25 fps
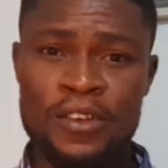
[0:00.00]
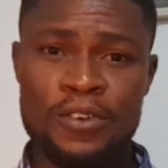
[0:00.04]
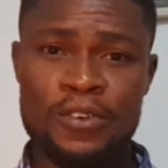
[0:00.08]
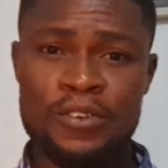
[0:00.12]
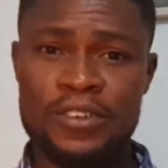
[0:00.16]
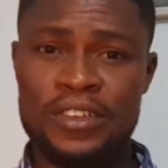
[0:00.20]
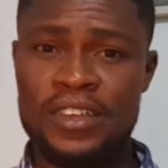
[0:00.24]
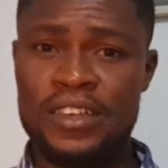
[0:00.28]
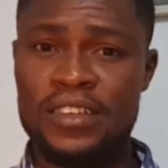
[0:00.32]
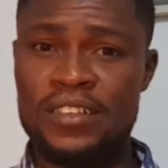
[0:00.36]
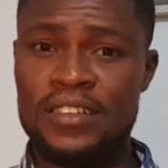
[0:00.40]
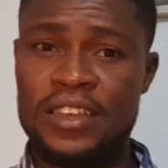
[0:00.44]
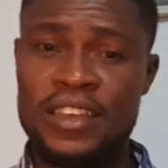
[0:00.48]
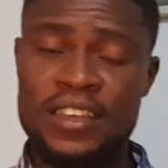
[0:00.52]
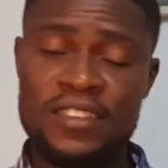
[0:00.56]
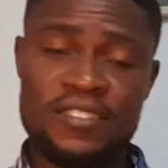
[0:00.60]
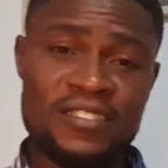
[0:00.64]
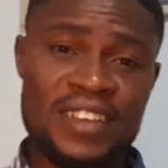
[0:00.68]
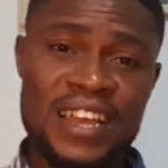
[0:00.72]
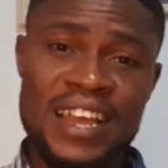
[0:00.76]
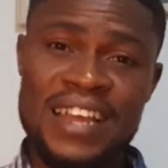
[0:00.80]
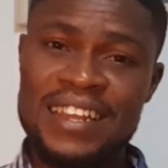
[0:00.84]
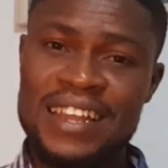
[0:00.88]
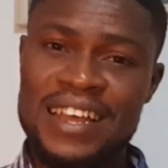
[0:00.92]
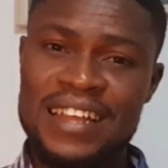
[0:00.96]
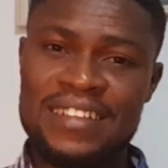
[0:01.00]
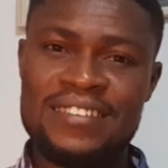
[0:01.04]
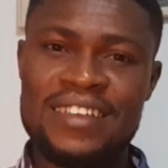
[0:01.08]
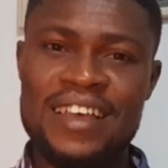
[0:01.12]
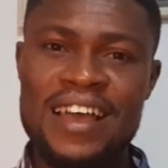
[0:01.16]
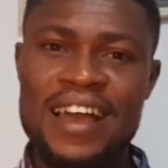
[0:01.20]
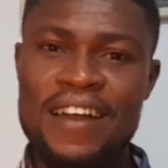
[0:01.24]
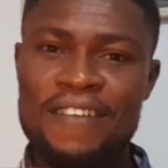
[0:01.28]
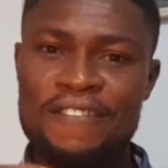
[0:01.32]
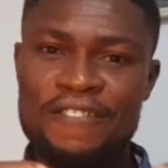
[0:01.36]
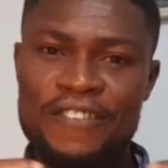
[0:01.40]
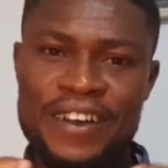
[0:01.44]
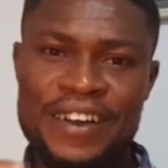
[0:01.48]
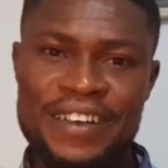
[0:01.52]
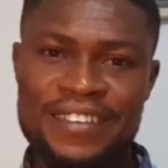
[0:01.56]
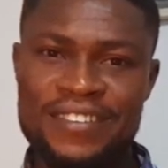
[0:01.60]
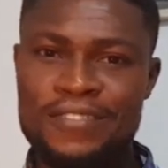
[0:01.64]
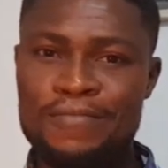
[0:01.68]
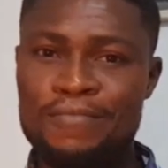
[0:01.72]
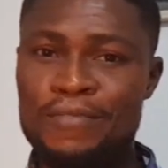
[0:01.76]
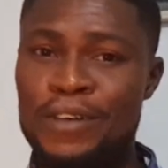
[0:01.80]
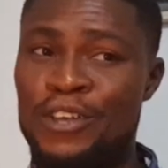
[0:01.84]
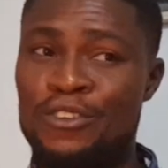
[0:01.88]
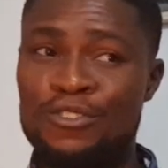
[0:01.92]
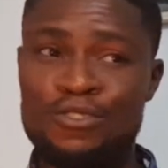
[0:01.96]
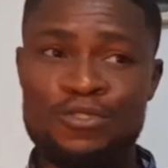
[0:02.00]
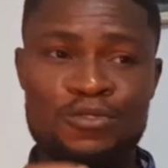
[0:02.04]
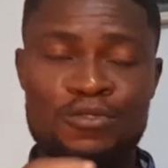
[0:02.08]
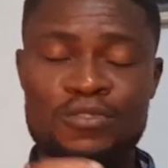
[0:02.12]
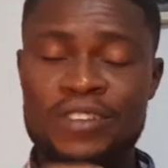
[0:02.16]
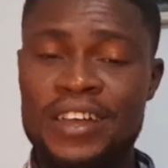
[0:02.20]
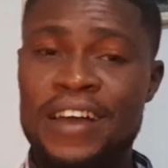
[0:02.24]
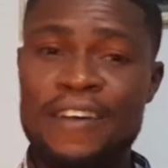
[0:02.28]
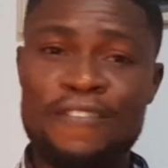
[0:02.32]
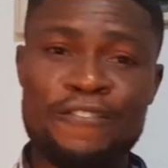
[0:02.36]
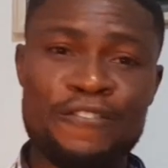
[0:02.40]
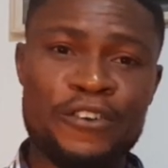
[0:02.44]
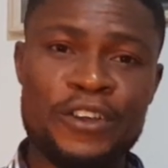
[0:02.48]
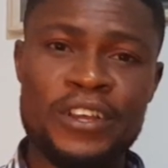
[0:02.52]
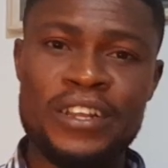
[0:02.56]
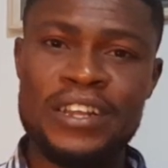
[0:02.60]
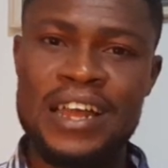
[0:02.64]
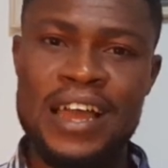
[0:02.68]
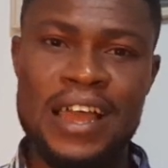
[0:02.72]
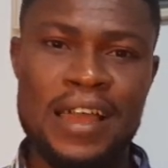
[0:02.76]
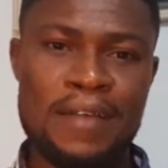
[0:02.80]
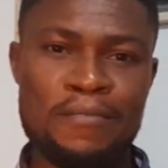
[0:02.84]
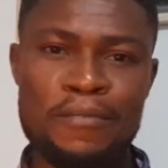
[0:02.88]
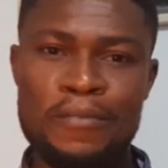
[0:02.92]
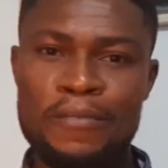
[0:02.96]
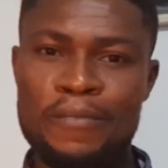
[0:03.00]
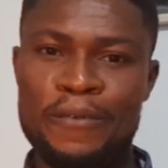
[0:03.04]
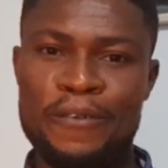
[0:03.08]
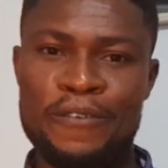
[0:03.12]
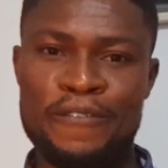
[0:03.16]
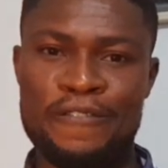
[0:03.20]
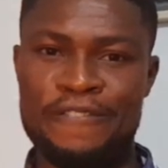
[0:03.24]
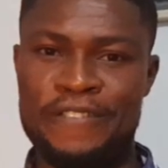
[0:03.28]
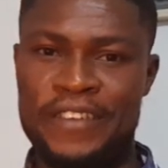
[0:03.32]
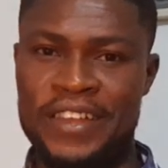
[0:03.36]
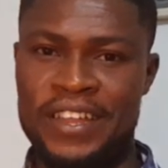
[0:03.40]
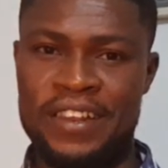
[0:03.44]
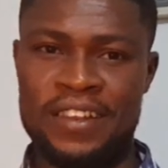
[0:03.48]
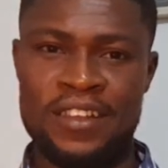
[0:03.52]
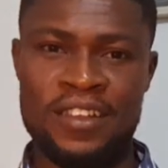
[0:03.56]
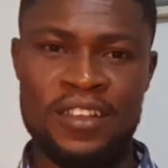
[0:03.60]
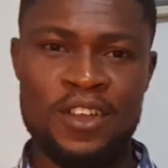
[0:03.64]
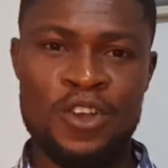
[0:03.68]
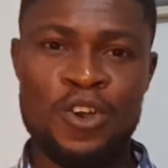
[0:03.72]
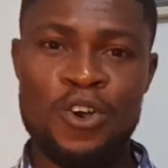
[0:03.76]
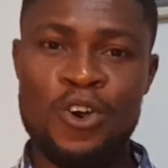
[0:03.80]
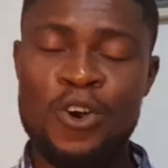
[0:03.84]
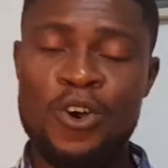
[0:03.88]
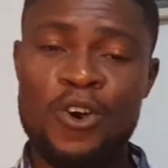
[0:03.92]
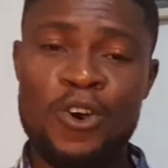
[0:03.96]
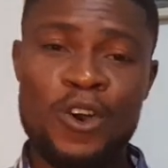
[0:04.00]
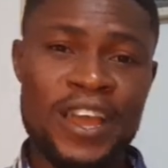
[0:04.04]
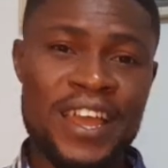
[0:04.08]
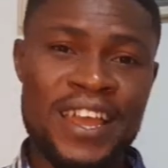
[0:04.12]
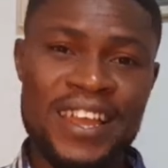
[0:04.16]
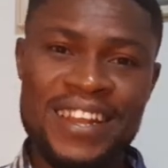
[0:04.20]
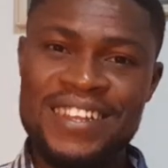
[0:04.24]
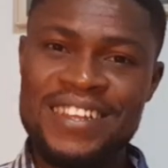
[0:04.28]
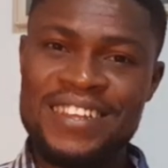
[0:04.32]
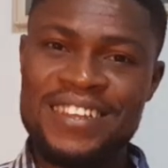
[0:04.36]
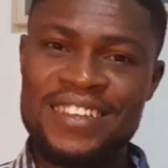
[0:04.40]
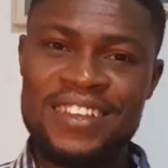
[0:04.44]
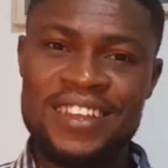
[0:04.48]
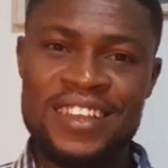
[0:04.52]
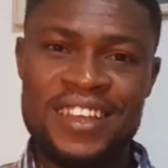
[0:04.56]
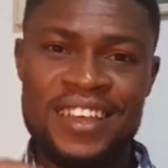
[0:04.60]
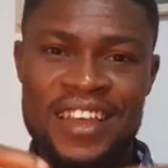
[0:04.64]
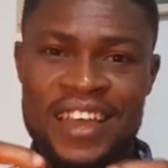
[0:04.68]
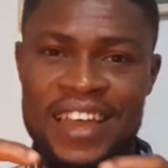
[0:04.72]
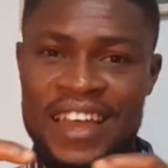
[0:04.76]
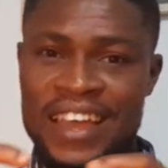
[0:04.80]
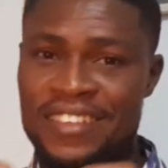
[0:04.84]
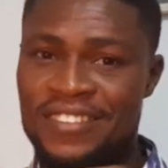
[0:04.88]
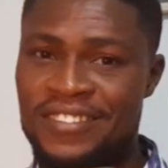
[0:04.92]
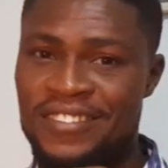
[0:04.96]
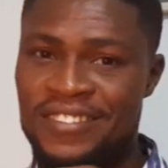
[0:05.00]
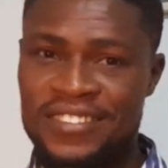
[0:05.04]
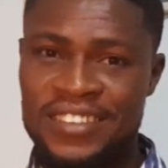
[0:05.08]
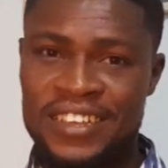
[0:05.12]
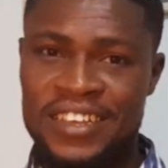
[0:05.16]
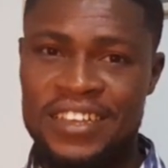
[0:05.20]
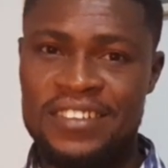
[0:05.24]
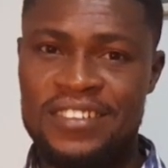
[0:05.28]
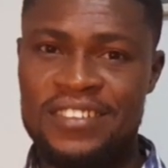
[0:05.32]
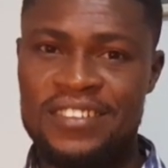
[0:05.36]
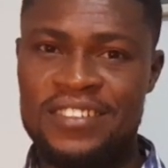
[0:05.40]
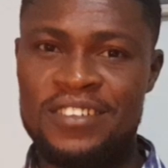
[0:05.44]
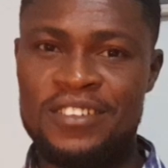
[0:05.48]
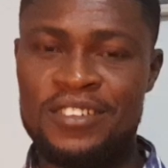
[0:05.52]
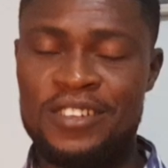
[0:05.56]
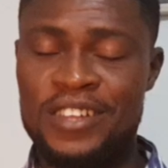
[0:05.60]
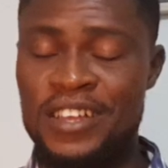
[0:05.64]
Okay, a child that have asthma, you should avoid ibuprofen or any NSAID.